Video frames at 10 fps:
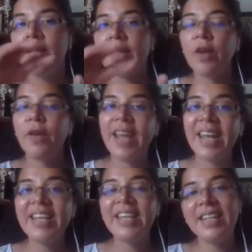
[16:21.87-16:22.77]
that are
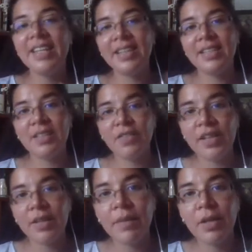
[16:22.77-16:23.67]
aiding in this
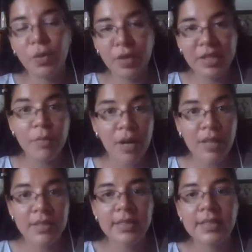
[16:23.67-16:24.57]
development or this
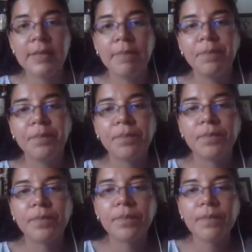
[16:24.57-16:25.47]
process.
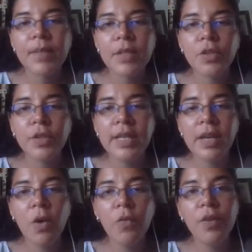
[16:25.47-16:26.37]
So the
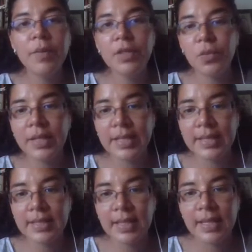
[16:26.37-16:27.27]
ovum is
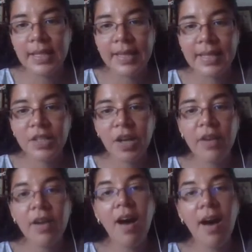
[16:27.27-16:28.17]
released. That's
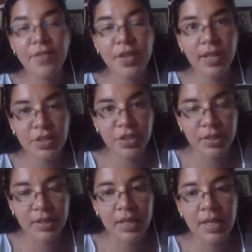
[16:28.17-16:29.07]
called
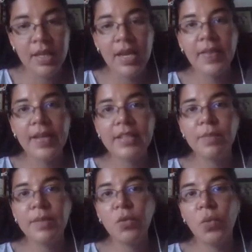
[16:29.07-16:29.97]
ovulation, and that's
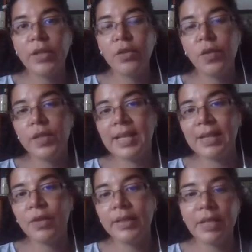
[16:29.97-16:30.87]
midway through the
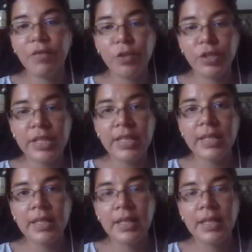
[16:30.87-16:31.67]
cycle at day 14.